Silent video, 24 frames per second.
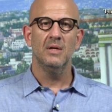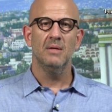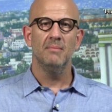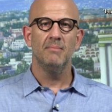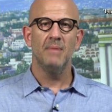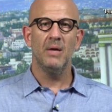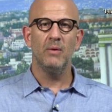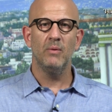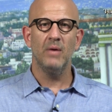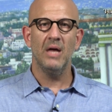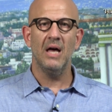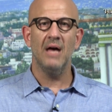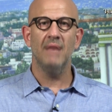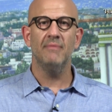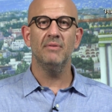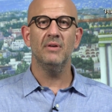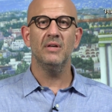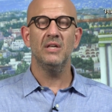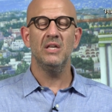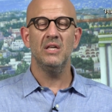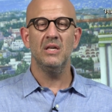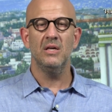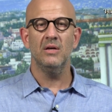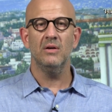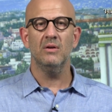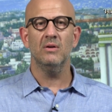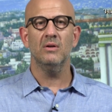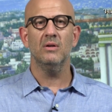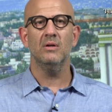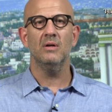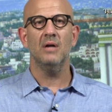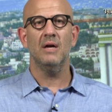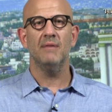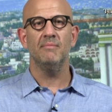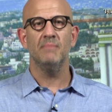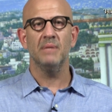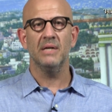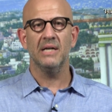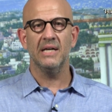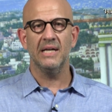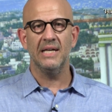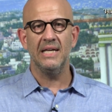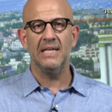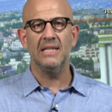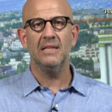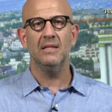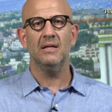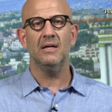may we have a year of
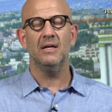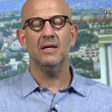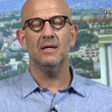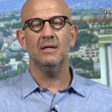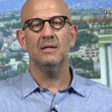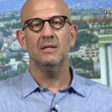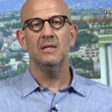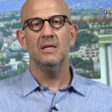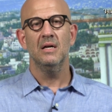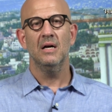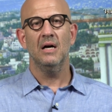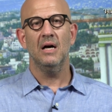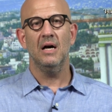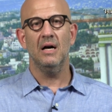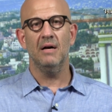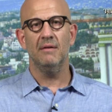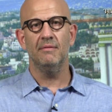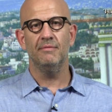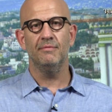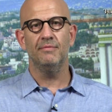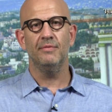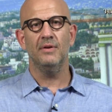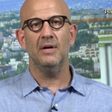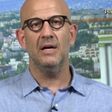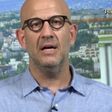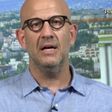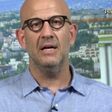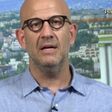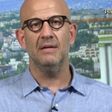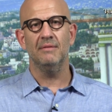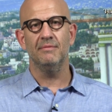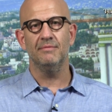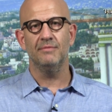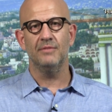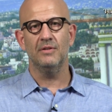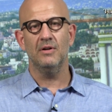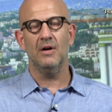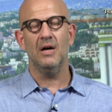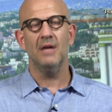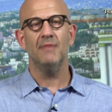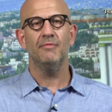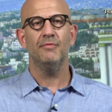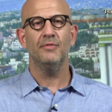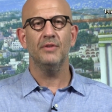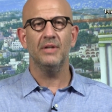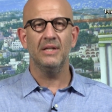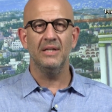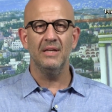mechila, of God
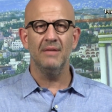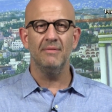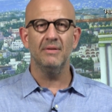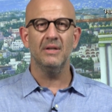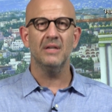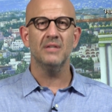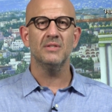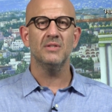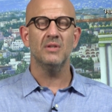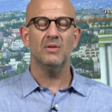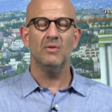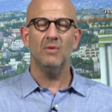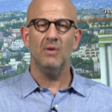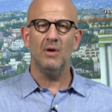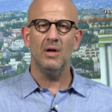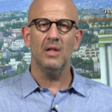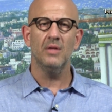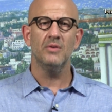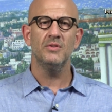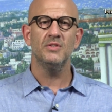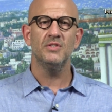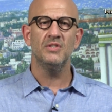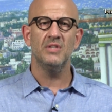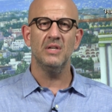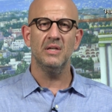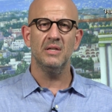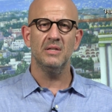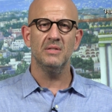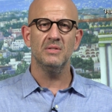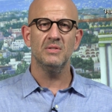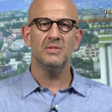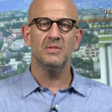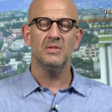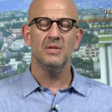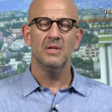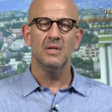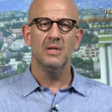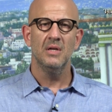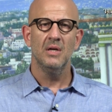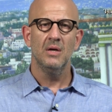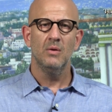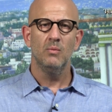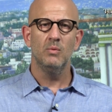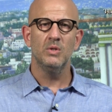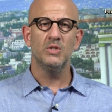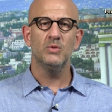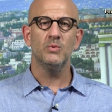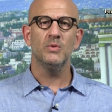forgiving us on all our sins,
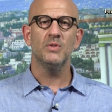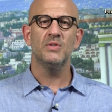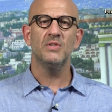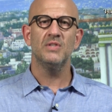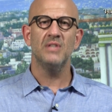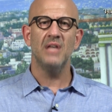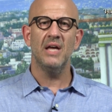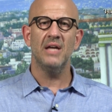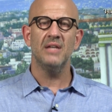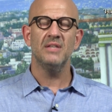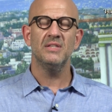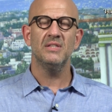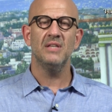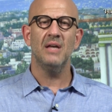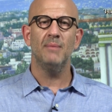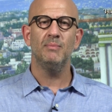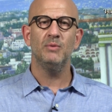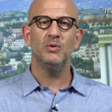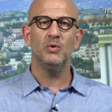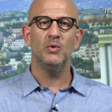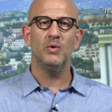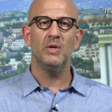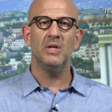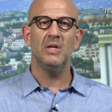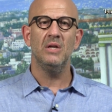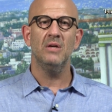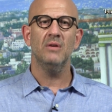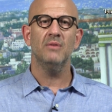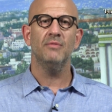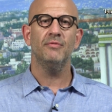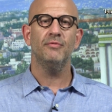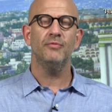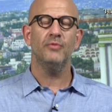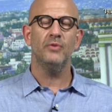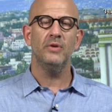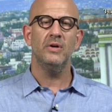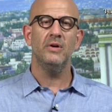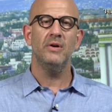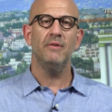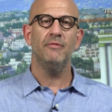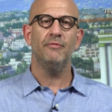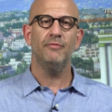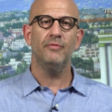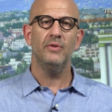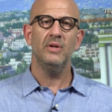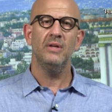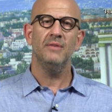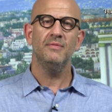which will set us up to a year
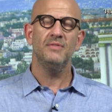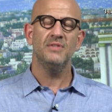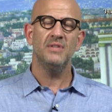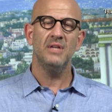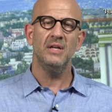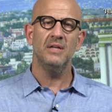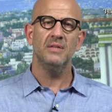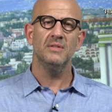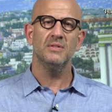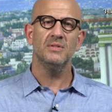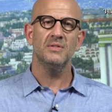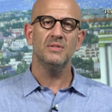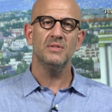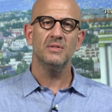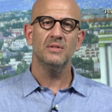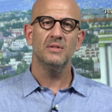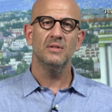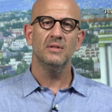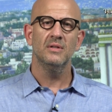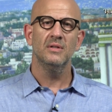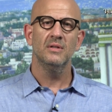free of sins.